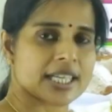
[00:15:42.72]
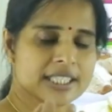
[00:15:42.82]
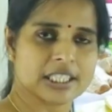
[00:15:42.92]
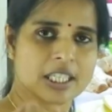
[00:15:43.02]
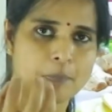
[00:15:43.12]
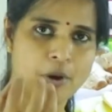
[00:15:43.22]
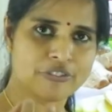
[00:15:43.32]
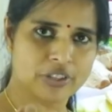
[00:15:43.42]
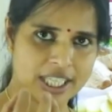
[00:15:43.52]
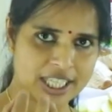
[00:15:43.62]
At the tip
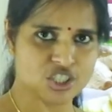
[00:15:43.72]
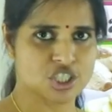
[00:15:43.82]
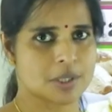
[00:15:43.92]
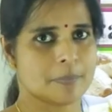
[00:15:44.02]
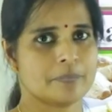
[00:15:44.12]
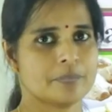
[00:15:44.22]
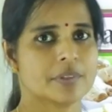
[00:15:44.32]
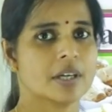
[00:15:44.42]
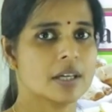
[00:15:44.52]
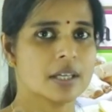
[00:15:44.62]
of each
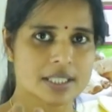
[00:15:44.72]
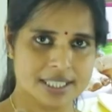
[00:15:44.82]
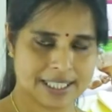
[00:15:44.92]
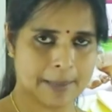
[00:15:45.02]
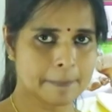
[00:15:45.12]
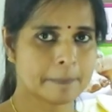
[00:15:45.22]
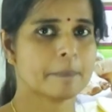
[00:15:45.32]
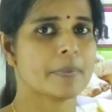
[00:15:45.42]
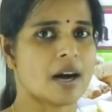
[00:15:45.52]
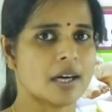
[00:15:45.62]
stem
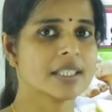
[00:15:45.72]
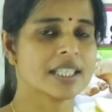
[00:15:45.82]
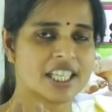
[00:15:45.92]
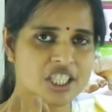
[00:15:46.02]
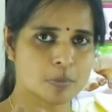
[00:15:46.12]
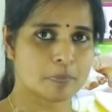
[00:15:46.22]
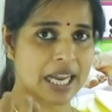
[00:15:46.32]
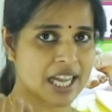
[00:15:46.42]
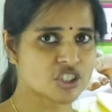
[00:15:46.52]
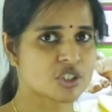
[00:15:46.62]
part, each
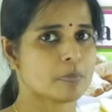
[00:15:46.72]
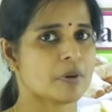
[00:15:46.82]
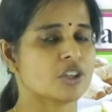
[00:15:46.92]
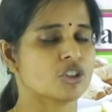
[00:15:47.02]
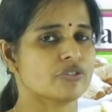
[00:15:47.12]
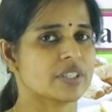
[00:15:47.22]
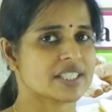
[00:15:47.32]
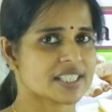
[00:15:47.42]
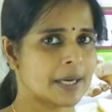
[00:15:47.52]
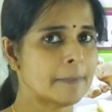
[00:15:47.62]
branch part of the
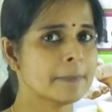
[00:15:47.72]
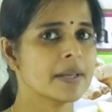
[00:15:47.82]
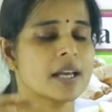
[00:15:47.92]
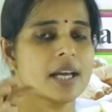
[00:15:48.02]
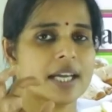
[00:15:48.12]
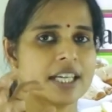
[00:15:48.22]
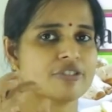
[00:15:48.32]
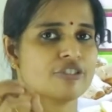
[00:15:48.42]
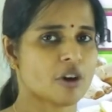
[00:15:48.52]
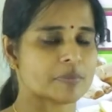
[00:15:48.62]
stem,
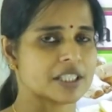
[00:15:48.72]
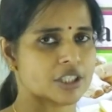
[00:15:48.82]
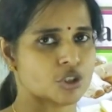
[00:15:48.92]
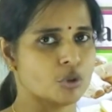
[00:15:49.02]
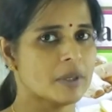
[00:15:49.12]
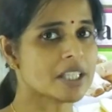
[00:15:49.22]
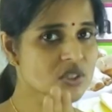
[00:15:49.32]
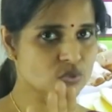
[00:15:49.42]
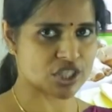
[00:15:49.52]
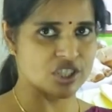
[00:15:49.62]
it forms the
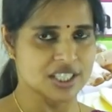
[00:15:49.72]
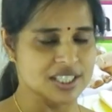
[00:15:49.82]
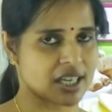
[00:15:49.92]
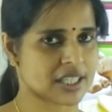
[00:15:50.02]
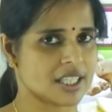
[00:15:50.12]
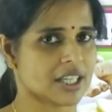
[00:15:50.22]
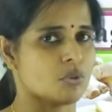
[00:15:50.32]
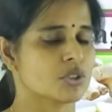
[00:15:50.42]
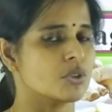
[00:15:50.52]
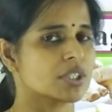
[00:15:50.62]
tubers which is
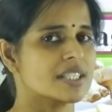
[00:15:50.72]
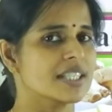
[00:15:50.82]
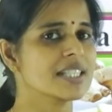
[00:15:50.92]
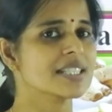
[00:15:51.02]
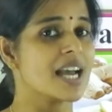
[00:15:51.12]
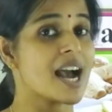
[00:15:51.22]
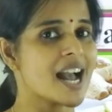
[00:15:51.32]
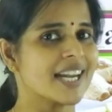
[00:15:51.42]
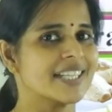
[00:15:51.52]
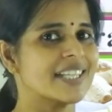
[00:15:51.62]
underground. So, this is
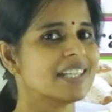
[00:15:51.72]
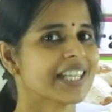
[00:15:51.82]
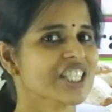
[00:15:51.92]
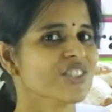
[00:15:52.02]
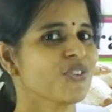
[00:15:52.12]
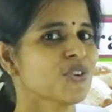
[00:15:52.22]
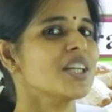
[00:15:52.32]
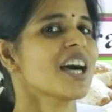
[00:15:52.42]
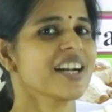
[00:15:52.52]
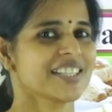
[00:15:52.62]
hiding its
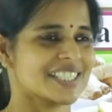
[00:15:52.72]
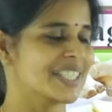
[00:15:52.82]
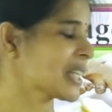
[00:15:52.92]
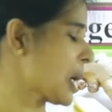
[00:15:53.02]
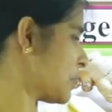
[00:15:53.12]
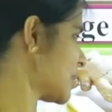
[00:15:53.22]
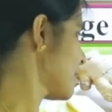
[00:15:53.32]
food under the ground.